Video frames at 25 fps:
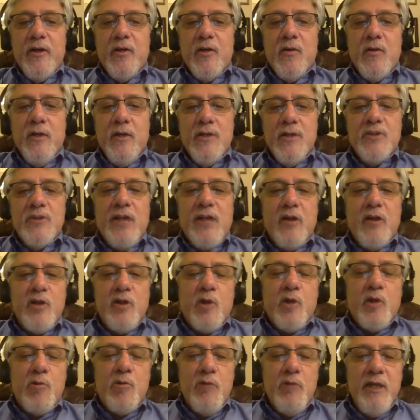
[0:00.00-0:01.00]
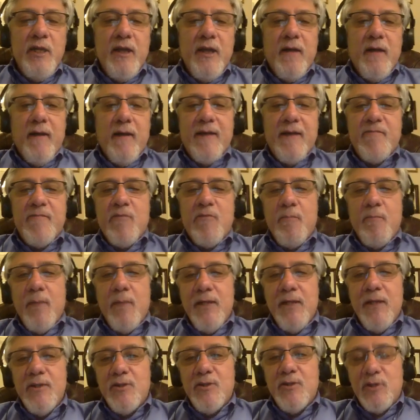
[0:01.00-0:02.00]
South Korea had
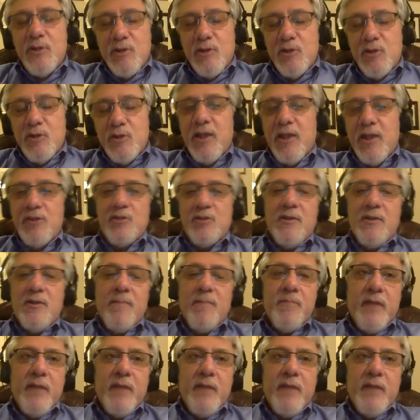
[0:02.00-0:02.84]
tremendous success